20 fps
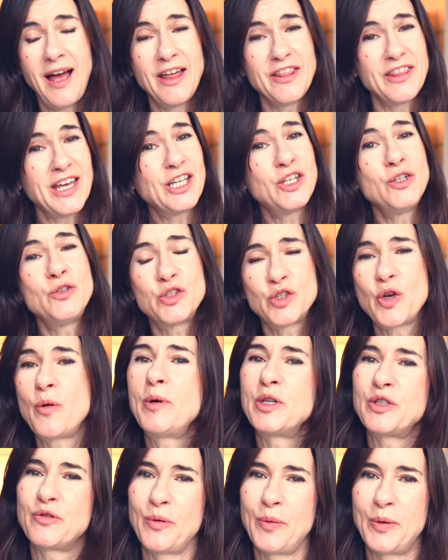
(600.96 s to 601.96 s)
Thank you so
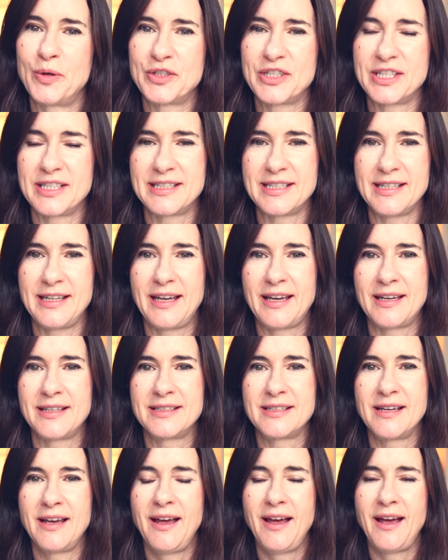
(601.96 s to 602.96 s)
much for watching to the
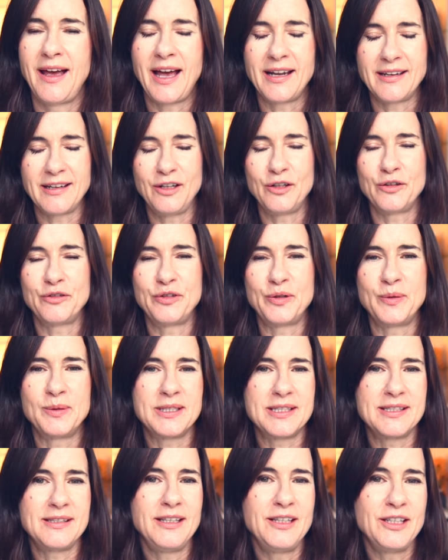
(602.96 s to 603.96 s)
end, and I look forward
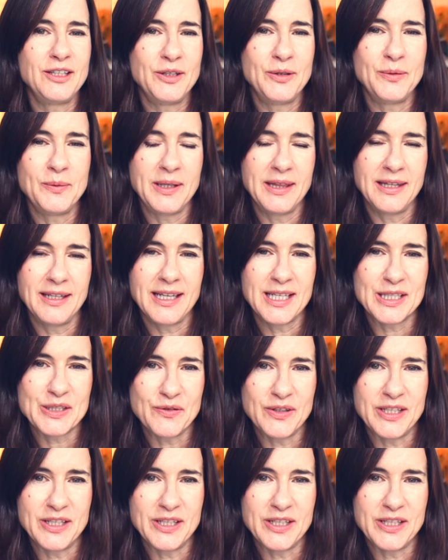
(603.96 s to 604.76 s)
to seeing you in the next